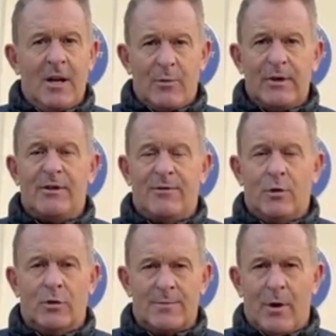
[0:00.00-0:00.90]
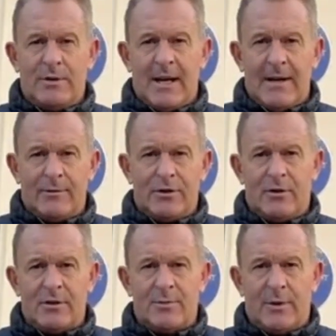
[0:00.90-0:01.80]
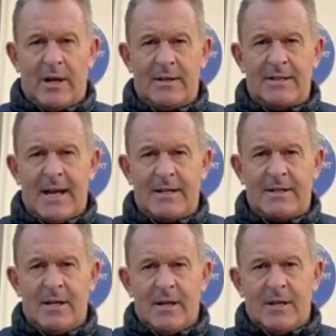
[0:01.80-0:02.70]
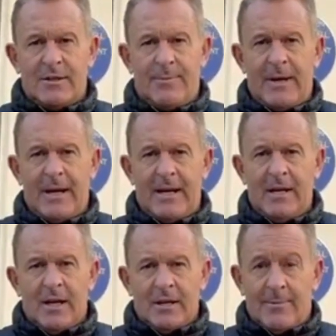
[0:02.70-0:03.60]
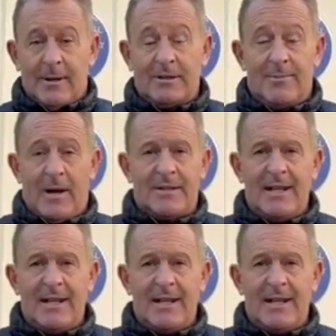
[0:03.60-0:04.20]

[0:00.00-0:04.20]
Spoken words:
which of course most A-level students would understand to be the multiplier.